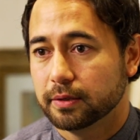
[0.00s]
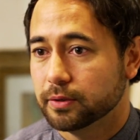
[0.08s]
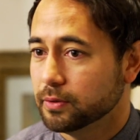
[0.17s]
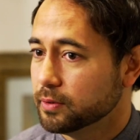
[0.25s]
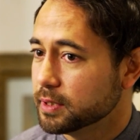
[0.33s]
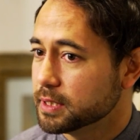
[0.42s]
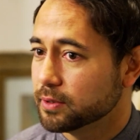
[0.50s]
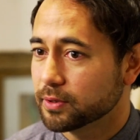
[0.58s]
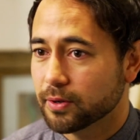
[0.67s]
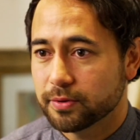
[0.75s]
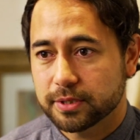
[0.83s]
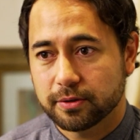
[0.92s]
Dude, he's still
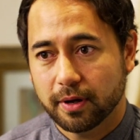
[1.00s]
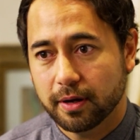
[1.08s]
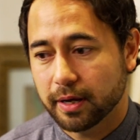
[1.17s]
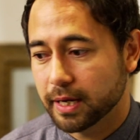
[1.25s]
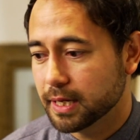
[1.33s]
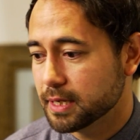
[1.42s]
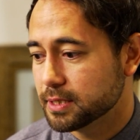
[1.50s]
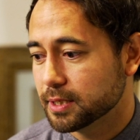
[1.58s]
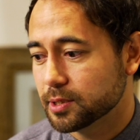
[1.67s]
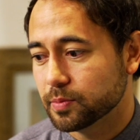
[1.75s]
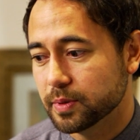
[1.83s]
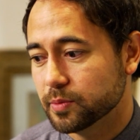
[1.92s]
going strong. And he's
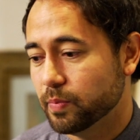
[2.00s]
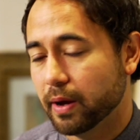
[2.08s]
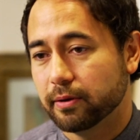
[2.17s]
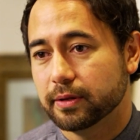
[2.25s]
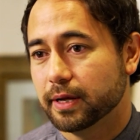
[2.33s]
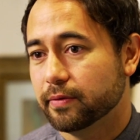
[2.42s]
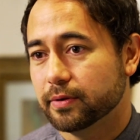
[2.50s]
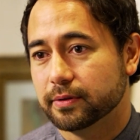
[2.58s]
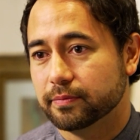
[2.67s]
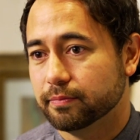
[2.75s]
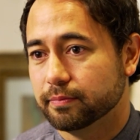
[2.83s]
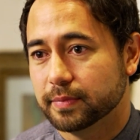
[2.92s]
better than ever.
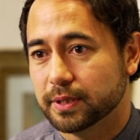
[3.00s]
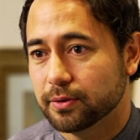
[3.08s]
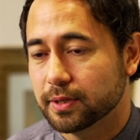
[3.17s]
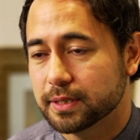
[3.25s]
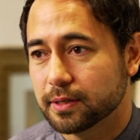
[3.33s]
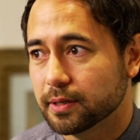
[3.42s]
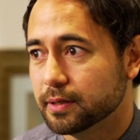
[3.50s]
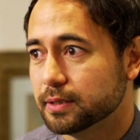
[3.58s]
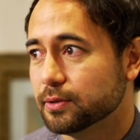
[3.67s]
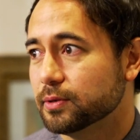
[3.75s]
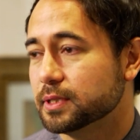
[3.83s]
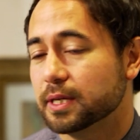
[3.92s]
Dude is
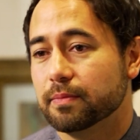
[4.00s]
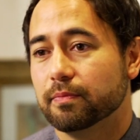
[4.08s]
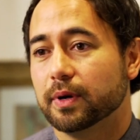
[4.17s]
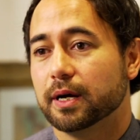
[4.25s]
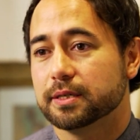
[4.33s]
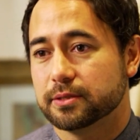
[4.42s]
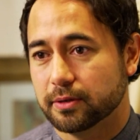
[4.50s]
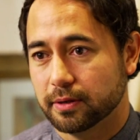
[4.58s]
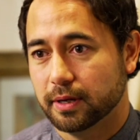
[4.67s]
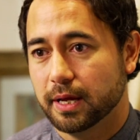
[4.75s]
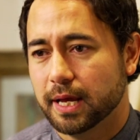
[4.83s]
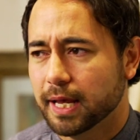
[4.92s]
a monster.
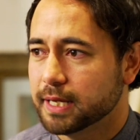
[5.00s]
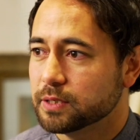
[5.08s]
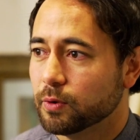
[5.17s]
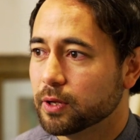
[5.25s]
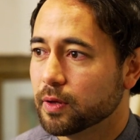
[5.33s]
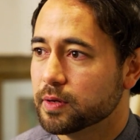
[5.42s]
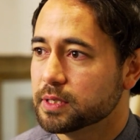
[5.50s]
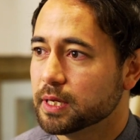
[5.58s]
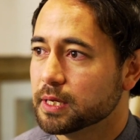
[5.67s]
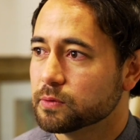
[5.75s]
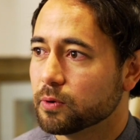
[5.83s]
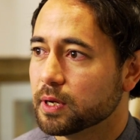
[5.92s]
It's one of those
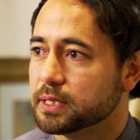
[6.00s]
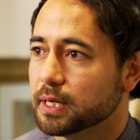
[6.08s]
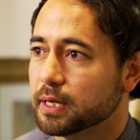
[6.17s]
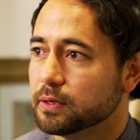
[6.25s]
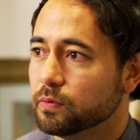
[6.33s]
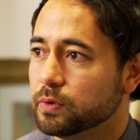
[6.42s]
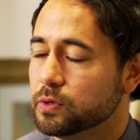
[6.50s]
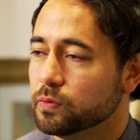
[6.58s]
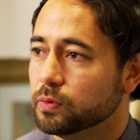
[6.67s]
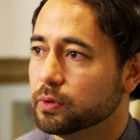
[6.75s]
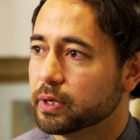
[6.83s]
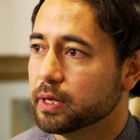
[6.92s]
things where it's like when you
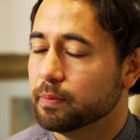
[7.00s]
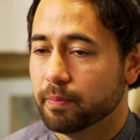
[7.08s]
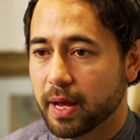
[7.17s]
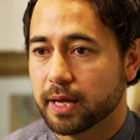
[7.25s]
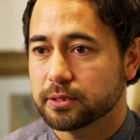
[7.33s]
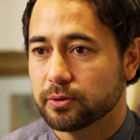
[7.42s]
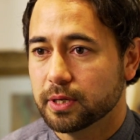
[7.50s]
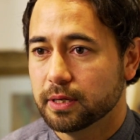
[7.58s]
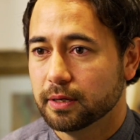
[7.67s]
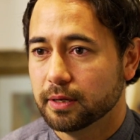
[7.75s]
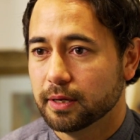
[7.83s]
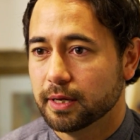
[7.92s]
look at mastery,
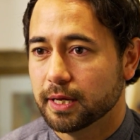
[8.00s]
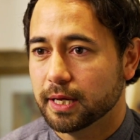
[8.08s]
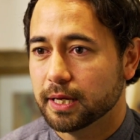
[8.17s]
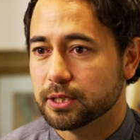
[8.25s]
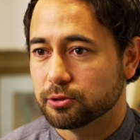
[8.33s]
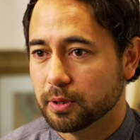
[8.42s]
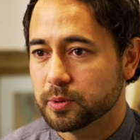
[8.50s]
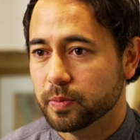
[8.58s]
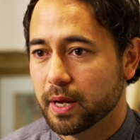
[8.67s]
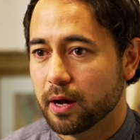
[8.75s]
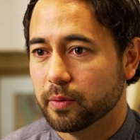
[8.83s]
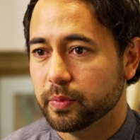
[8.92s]
it trips me
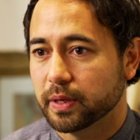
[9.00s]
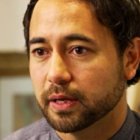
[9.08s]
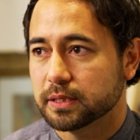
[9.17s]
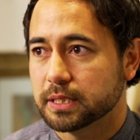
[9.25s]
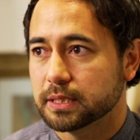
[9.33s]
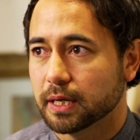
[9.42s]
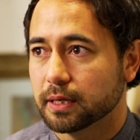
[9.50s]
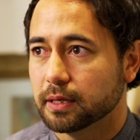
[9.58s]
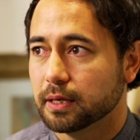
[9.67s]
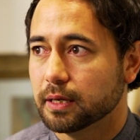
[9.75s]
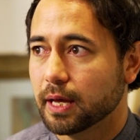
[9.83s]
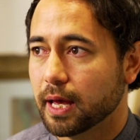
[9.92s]
out because it's like
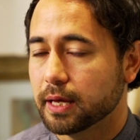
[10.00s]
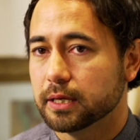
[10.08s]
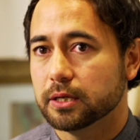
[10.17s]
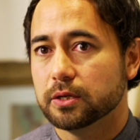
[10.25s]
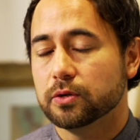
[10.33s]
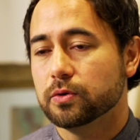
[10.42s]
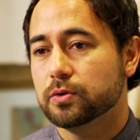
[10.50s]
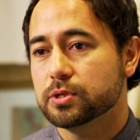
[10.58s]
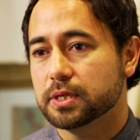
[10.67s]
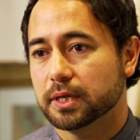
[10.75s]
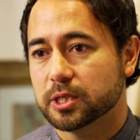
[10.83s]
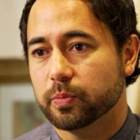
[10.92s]
you
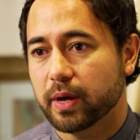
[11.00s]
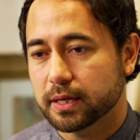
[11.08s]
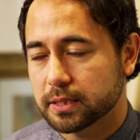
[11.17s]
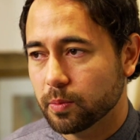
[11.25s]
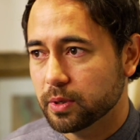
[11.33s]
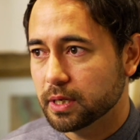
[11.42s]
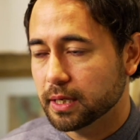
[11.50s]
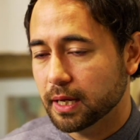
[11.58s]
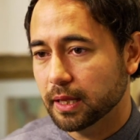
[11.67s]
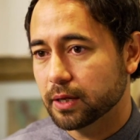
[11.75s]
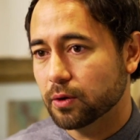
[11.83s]
usually expect someone to get, like,